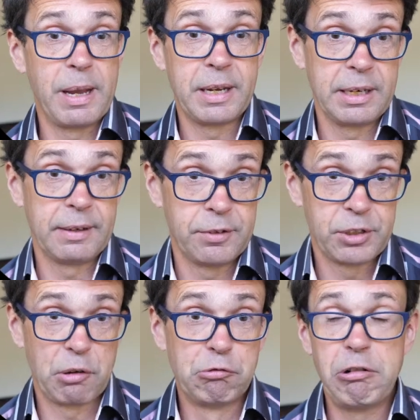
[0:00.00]
make a
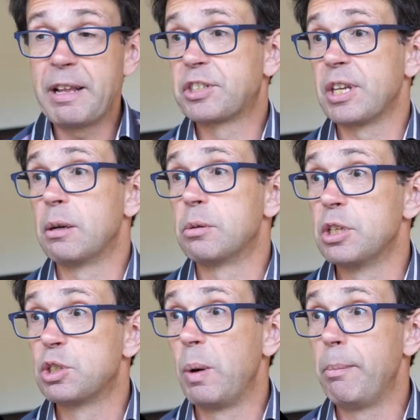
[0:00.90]
difference. Red
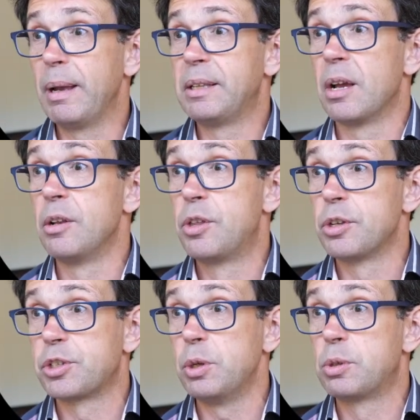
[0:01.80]
singletons, we bid
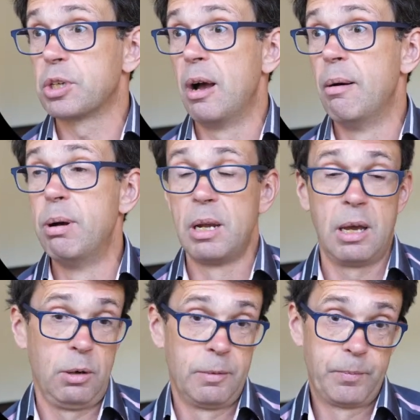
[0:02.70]
the suit
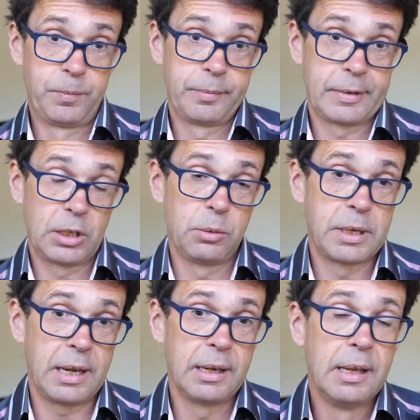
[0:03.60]
below.
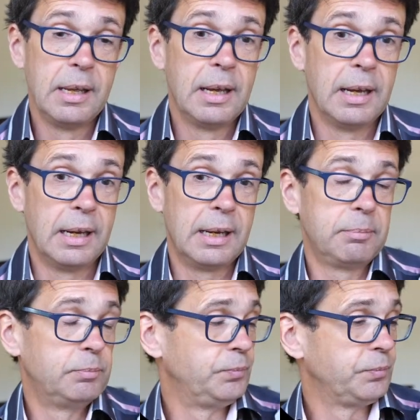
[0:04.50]
Okay,
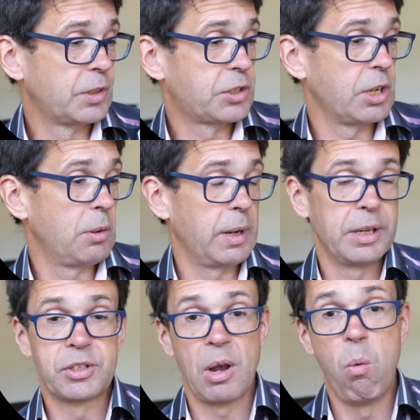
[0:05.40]
so
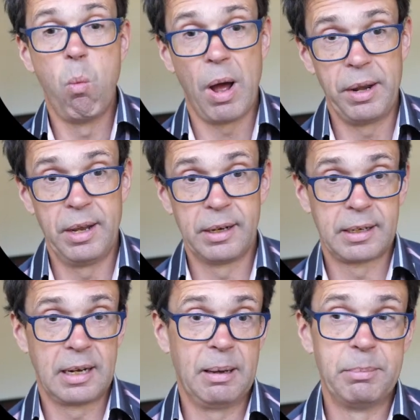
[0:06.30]
it's a 1
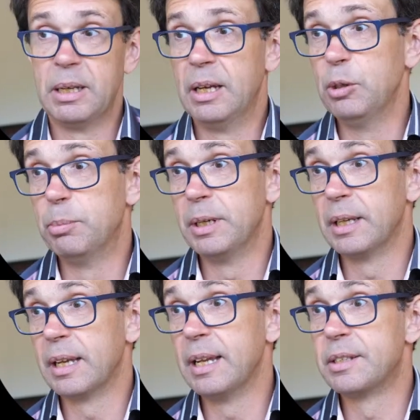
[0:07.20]
club
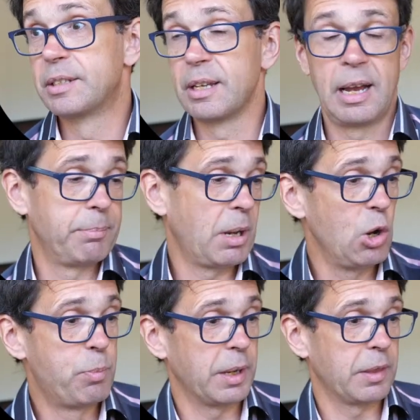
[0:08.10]
opening. I'm
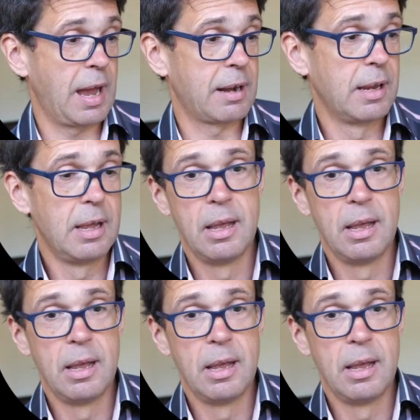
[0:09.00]
hoping that